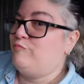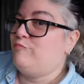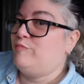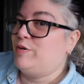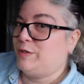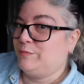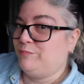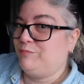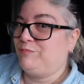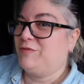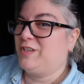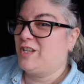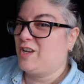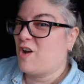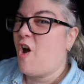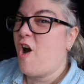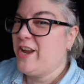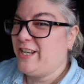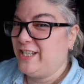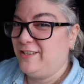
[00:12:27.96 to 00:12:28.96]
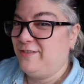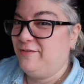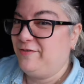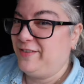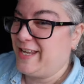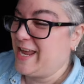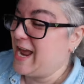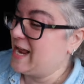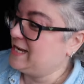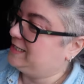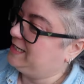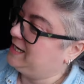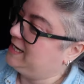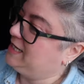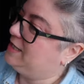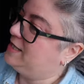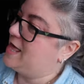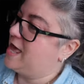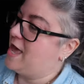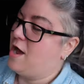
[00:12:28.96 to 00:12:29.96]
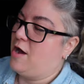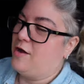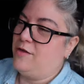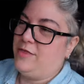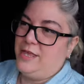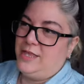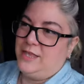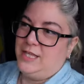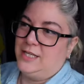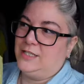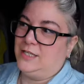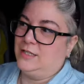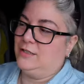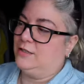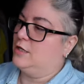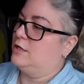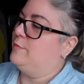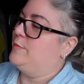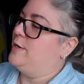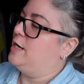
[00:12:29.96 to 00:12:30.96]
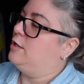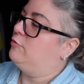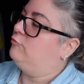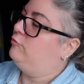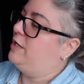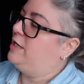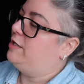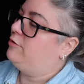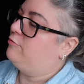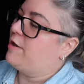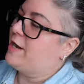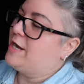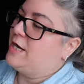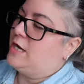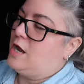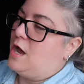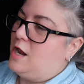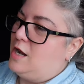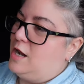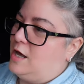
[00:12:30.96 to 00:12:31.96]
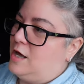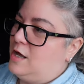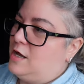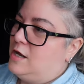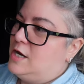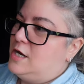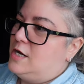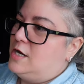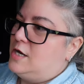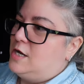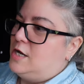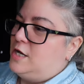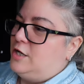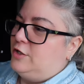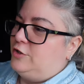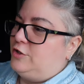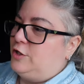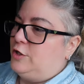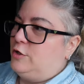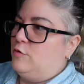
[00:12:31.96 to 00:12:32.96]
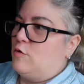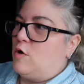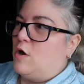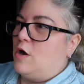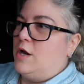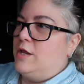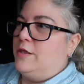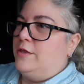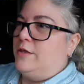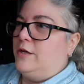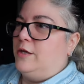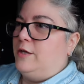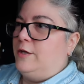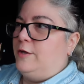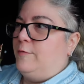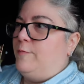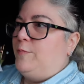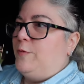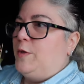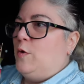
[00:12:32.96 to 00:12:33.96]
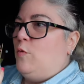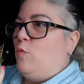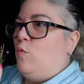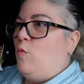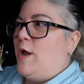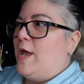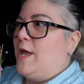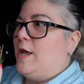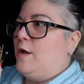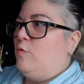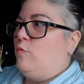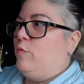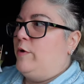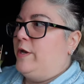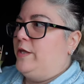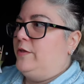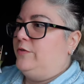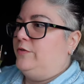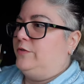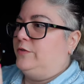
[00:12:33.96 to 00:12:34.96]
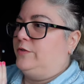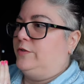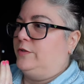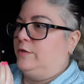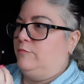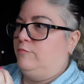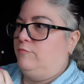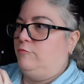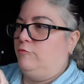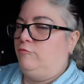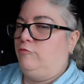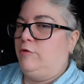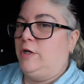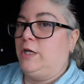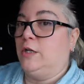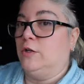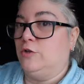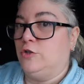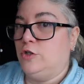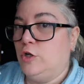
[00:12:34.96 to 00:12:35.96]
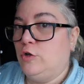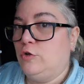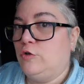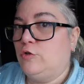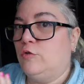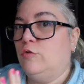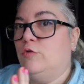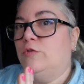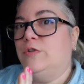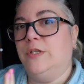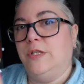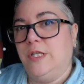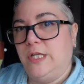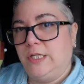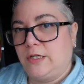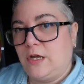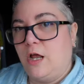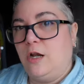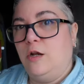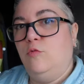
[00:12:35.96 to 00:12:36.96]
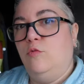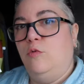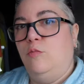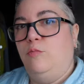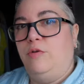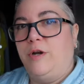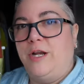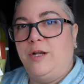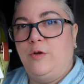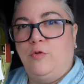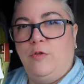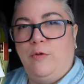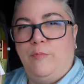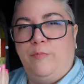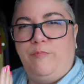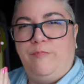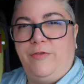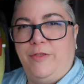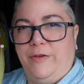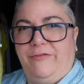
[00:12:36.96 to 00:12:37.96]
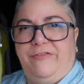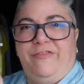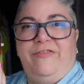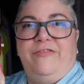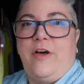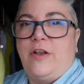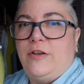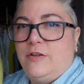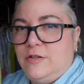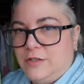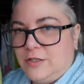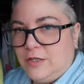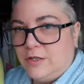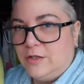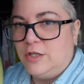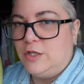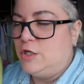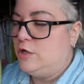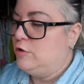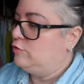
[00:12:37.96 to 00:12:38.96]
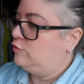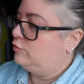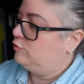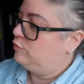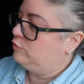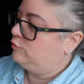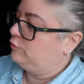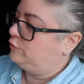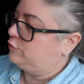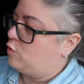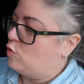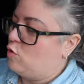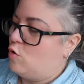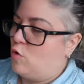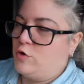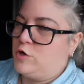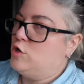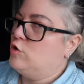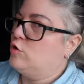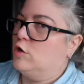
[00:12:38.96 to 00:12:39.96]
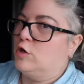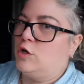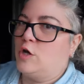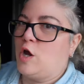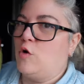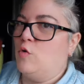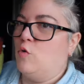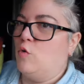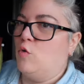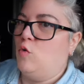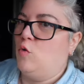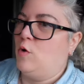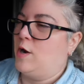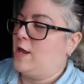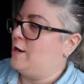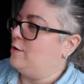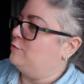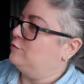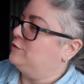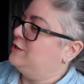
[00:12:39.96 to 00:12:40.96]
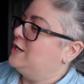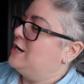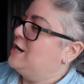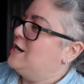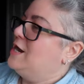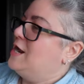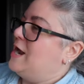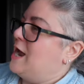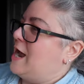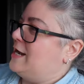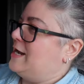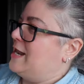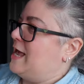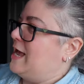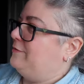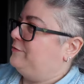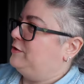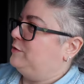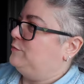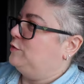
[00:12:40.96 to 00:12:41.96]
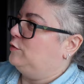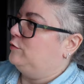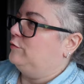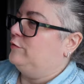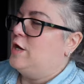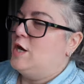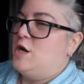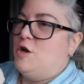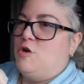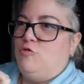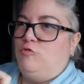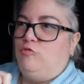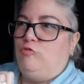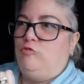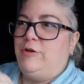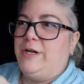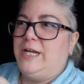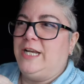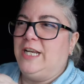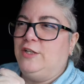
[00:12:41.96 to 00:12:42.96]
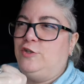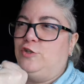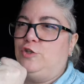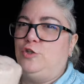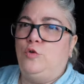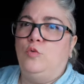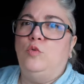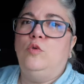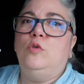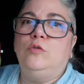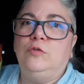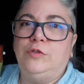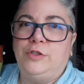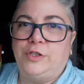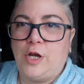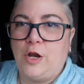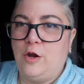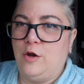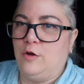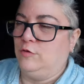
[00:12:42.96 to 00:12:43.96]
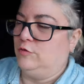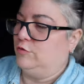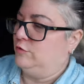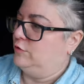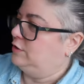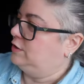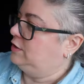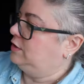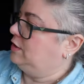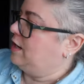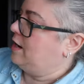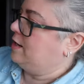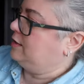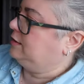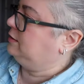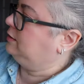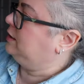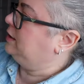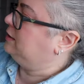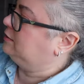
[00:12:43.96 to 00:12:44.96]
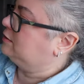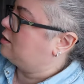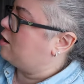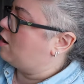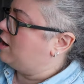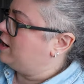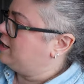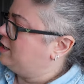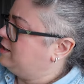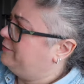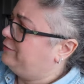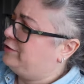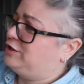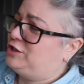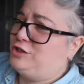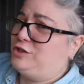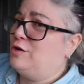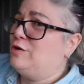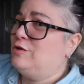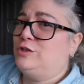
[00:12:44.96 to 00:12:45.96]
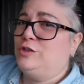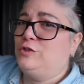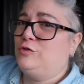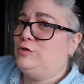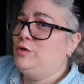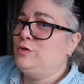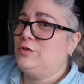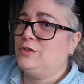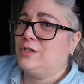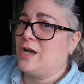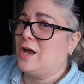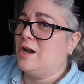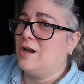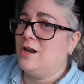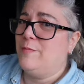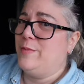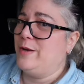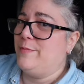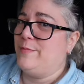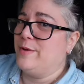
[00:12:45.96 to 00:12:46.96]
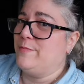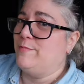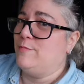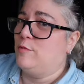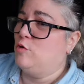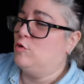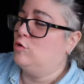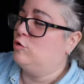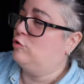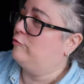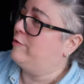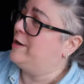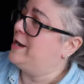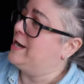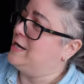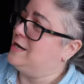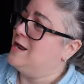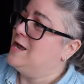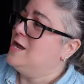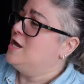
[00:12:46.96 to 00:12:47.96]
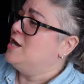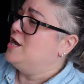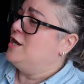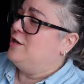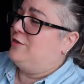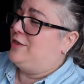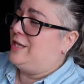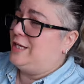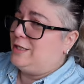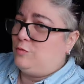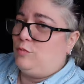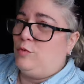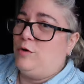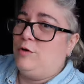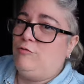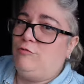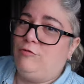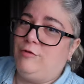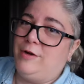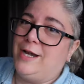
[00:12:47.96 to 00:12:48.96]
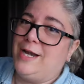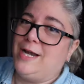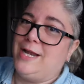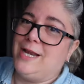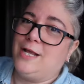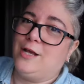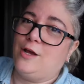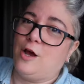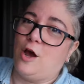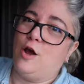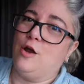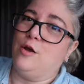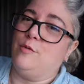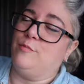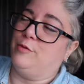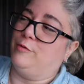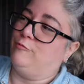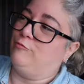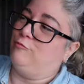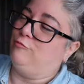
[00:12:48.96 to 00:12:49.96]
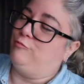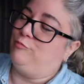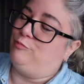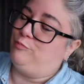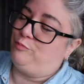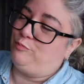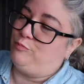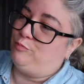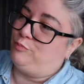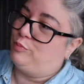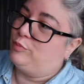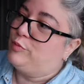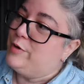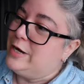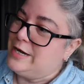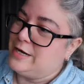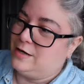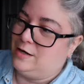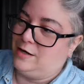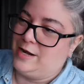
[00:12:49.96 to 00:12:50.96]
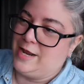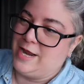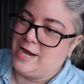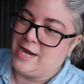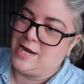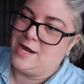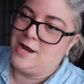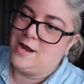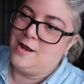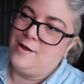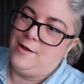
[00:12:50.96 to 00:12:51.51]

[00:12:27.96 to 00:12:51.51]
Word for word: but kind of getting there. I think this is going to be a really great colour to either wear with some really good neutrals, and this colour will bring all the, the fun to the neutrals, or you could go all out and have some sort of really jewel tones. It's, it's kind of a chartreuse colour, but a bit more green. This would really cope brilliantly